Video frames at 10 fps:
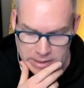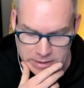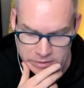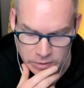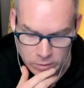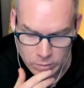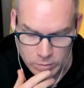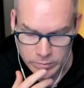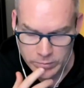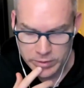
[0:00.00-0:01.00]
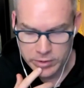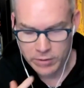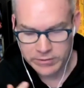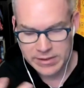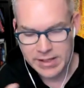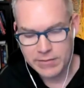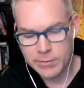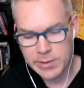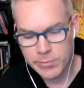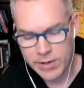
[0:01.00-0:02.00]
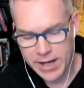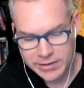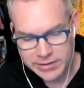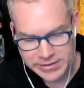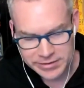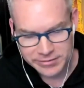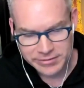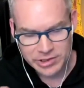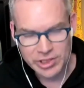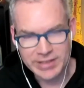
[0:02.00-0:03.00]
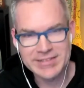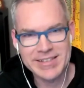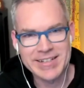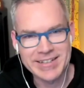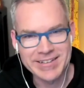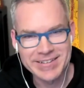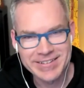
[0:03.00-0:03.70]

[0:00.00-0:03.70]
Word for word: So, you know, today when we practice just sitting,